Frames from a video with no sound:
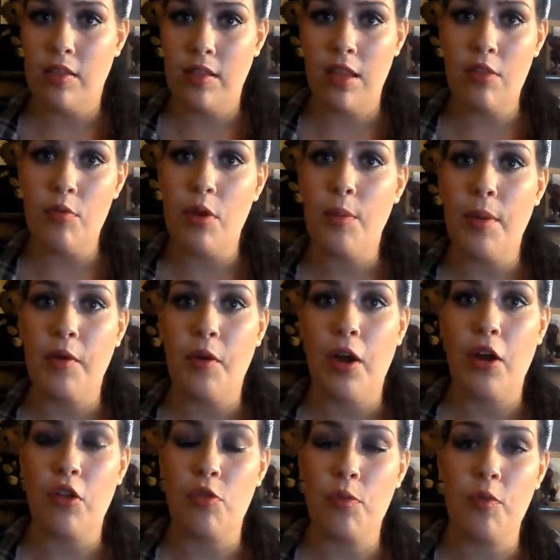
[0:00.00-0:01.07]
These were in my
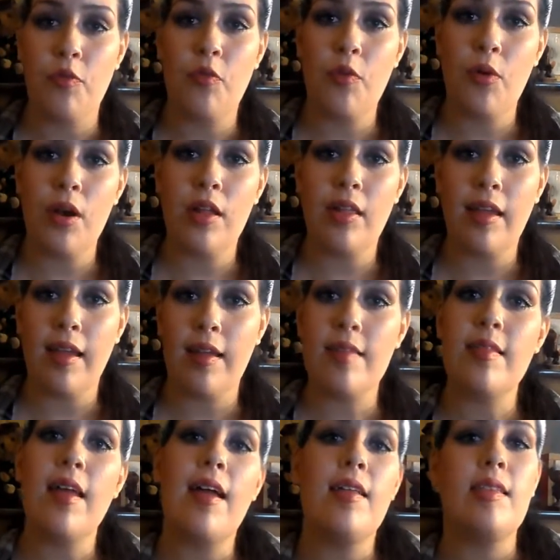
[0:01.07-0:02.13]
records before, like I
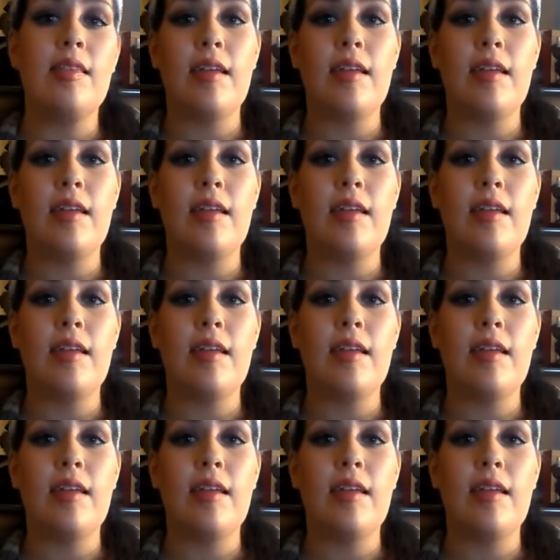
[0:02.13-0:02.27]
said.